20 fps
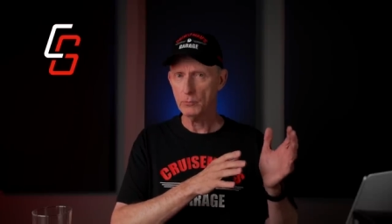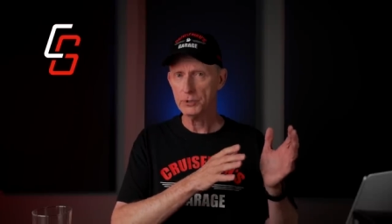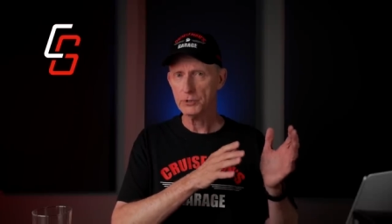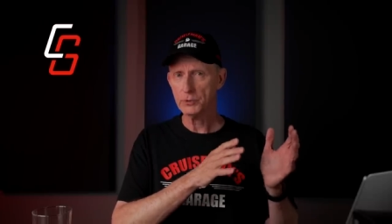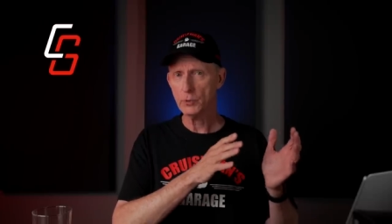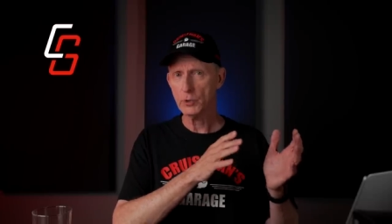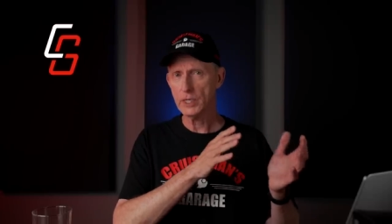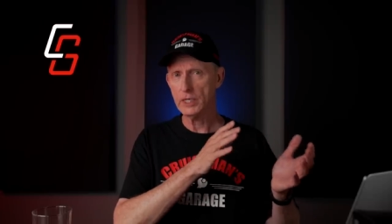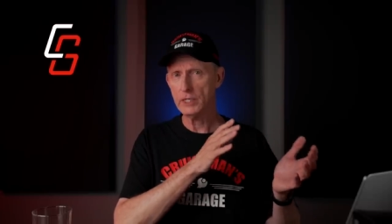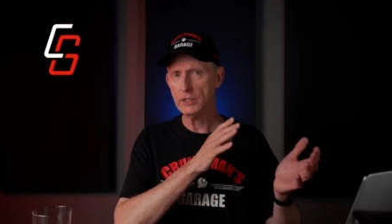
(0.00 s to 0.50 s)

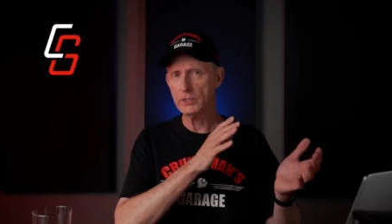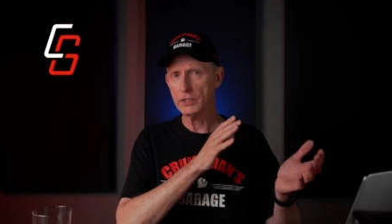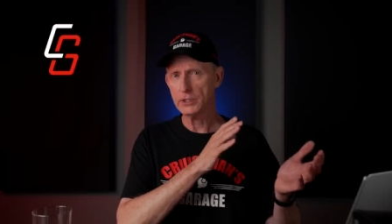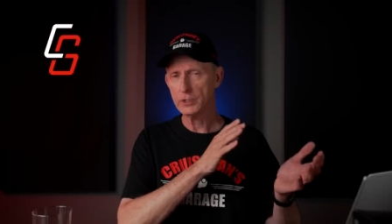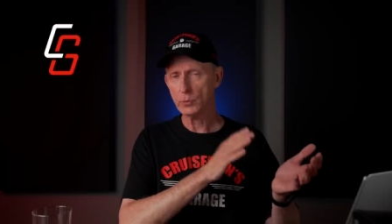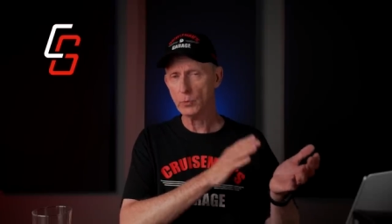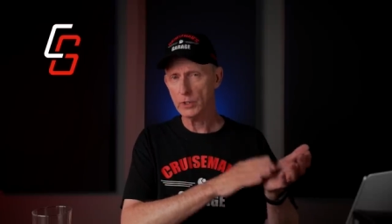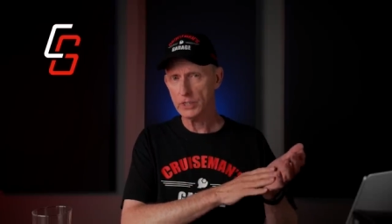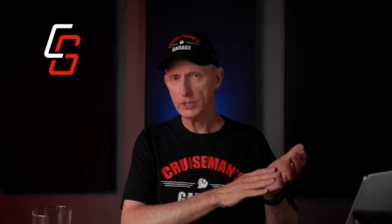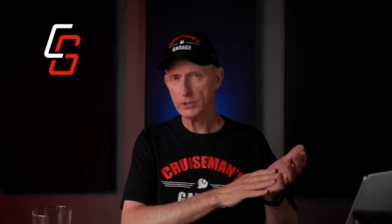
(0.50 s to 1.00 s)
between the
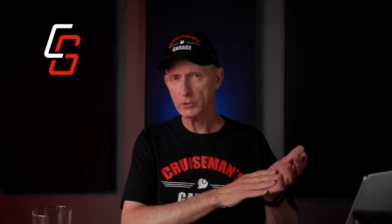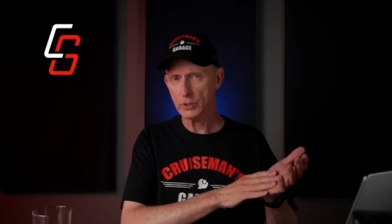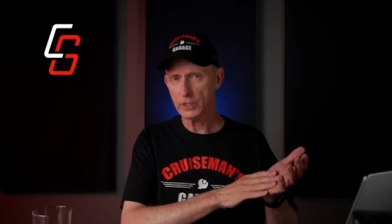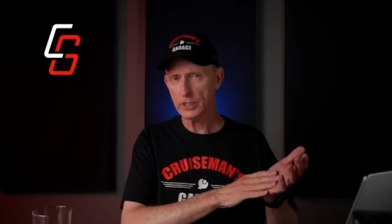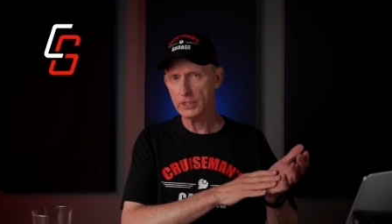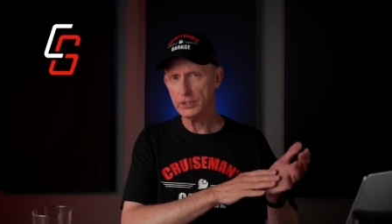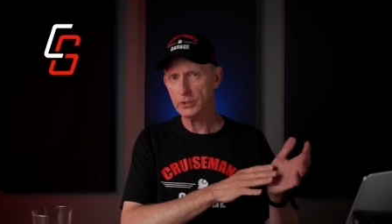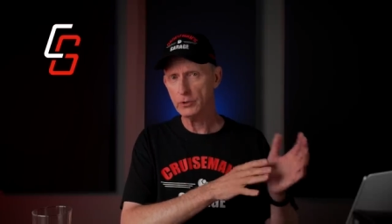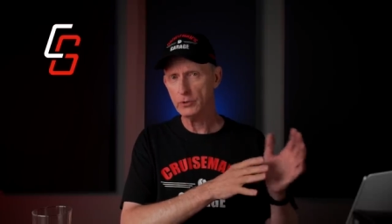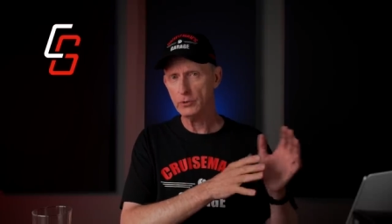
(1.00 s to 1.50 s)

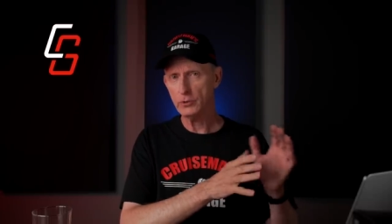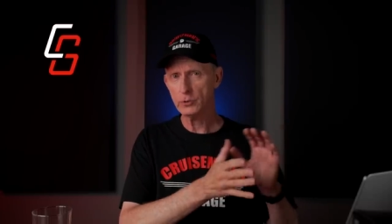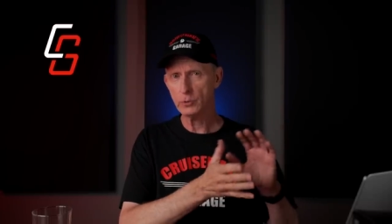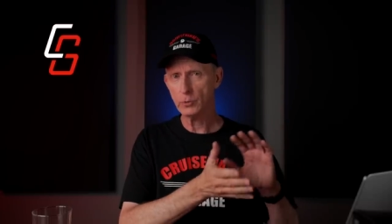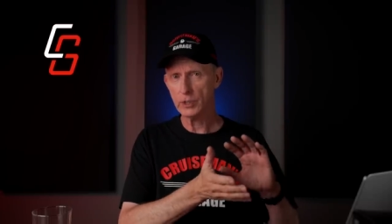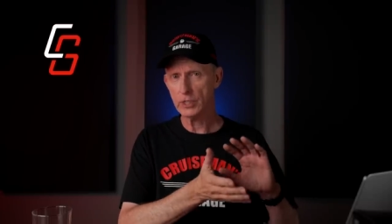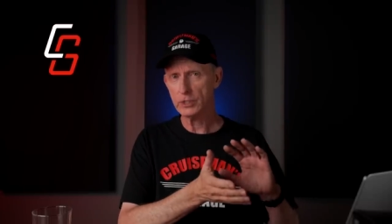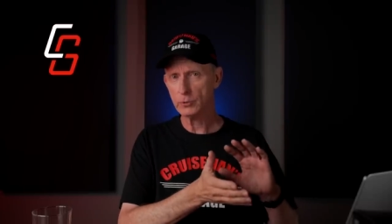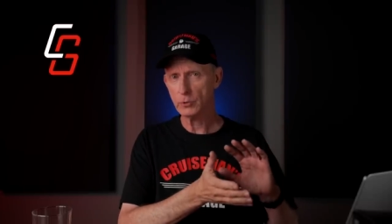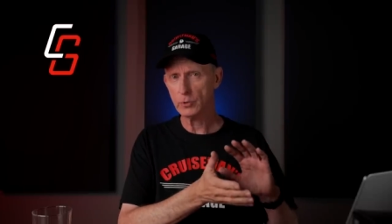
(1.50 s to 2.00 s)

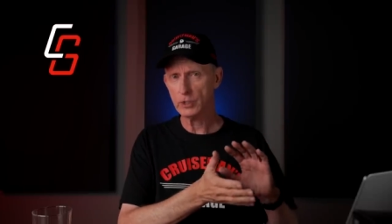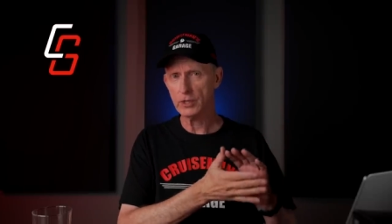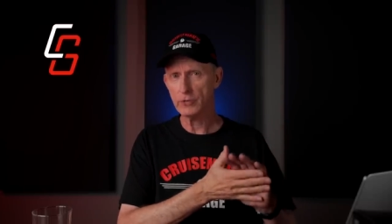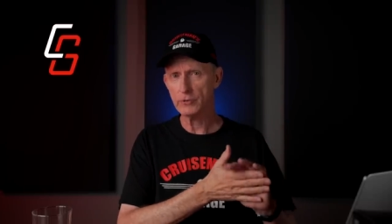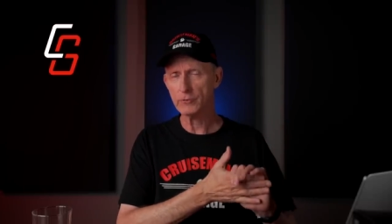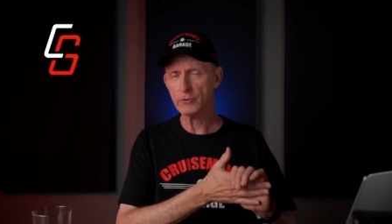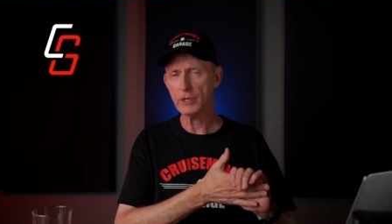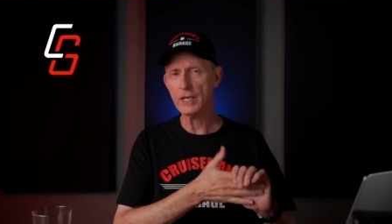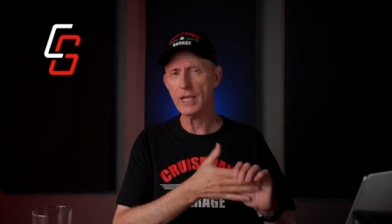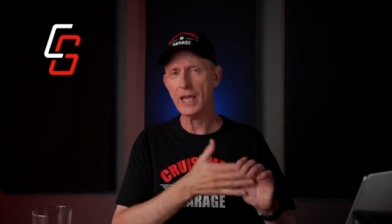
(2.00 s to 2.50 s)

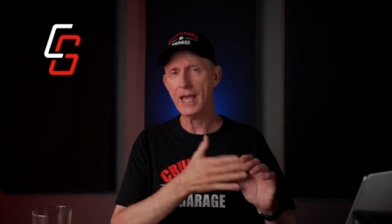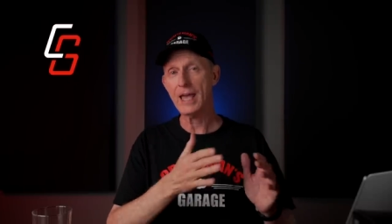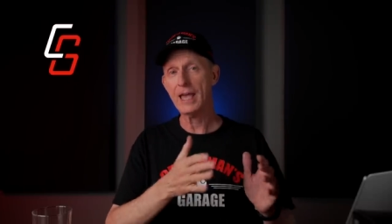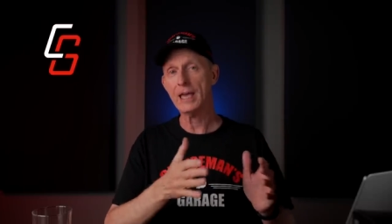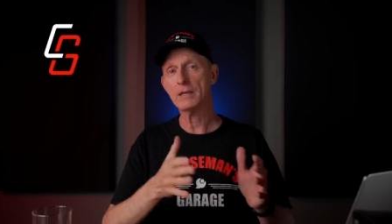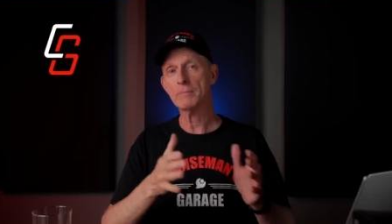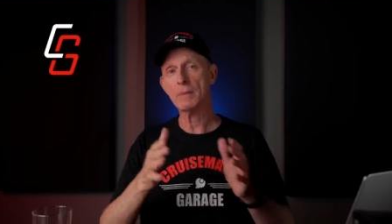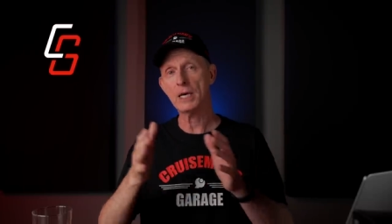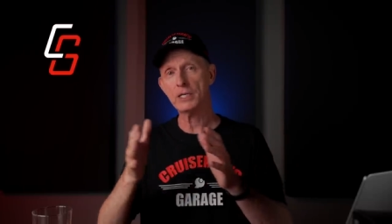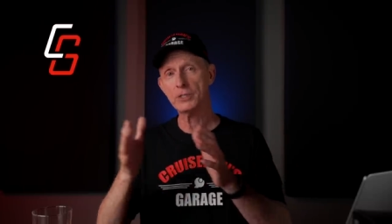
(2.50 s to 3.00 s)
2022-2023
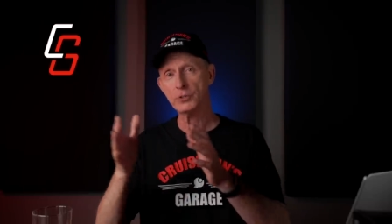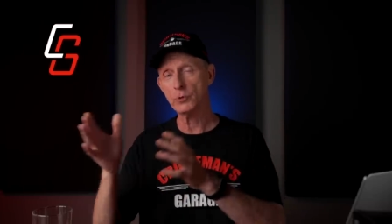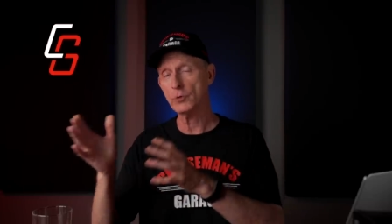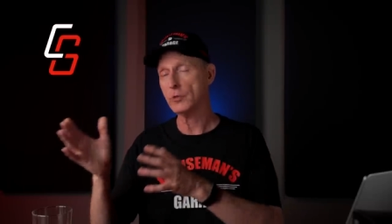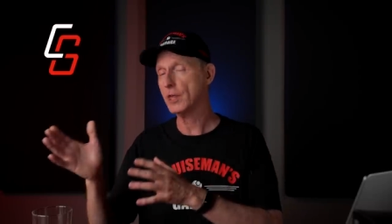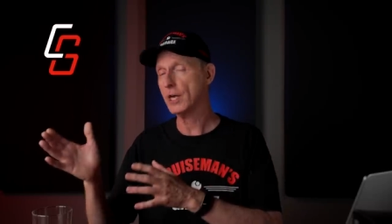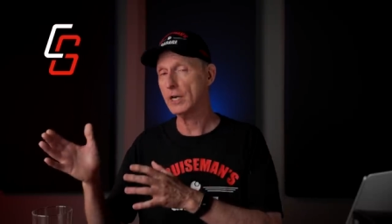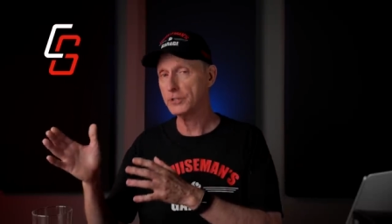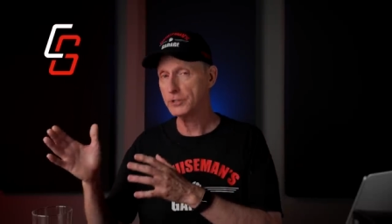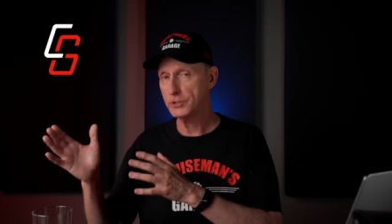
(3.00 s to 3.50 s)
and my
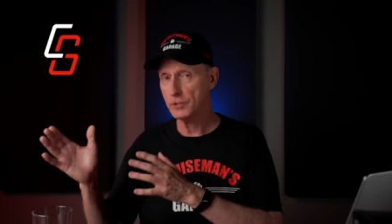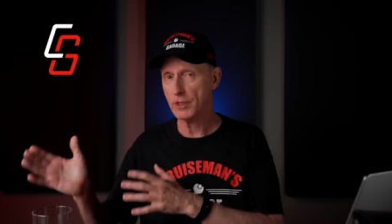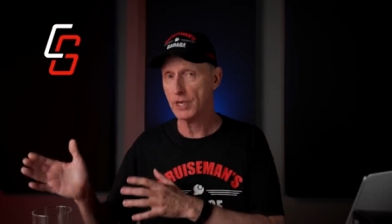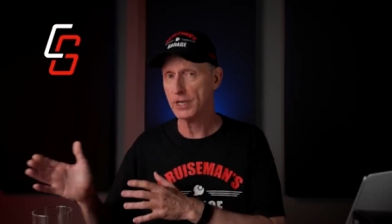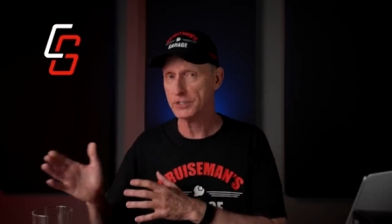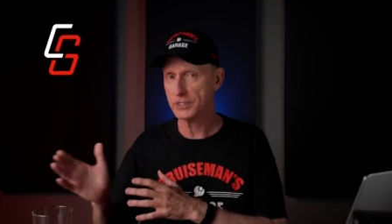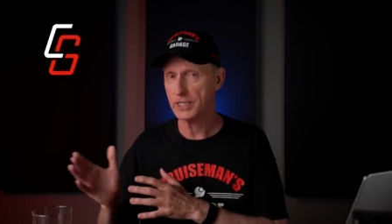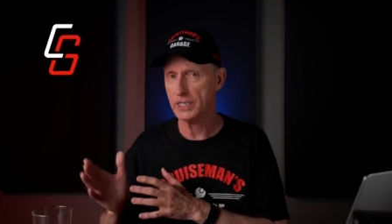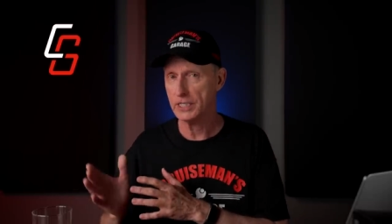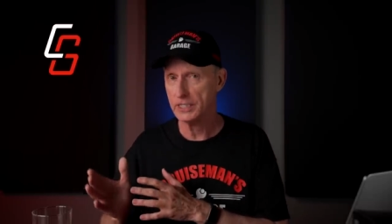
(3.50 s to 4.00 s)

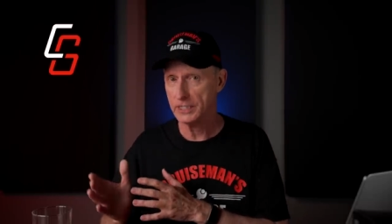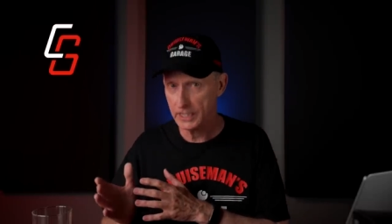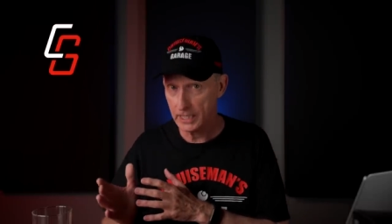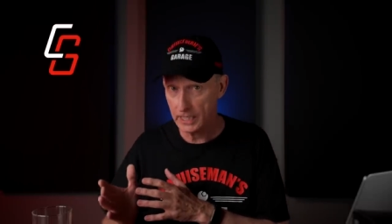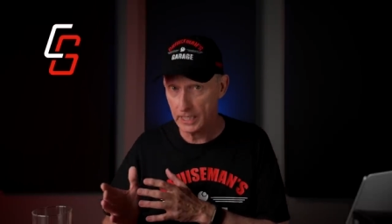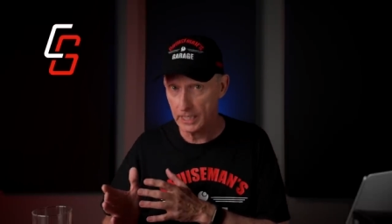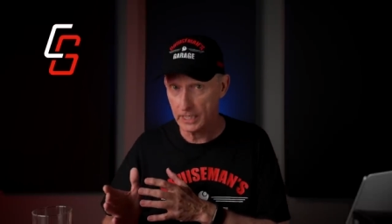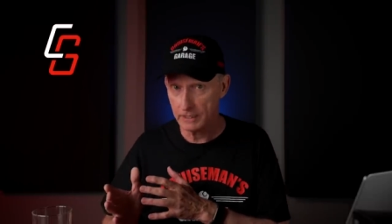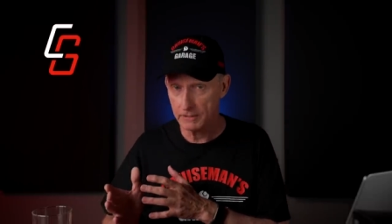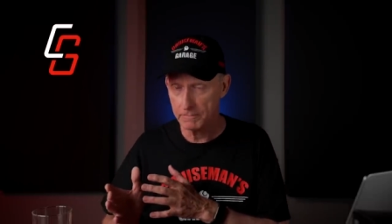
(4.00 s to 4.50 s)

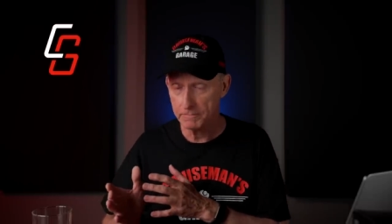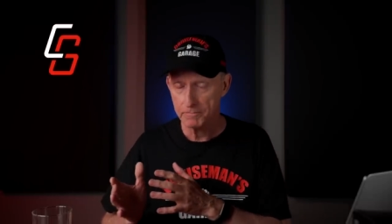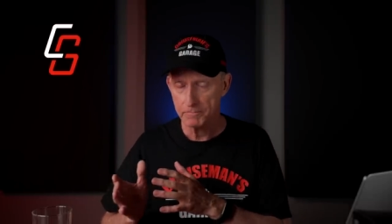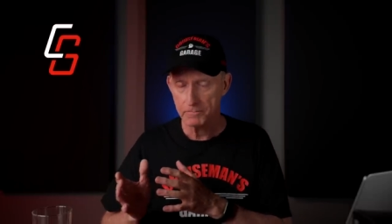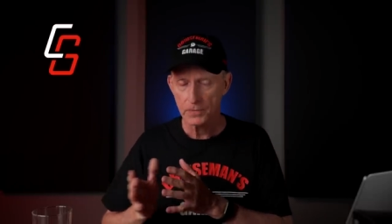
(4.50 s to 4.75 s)
2018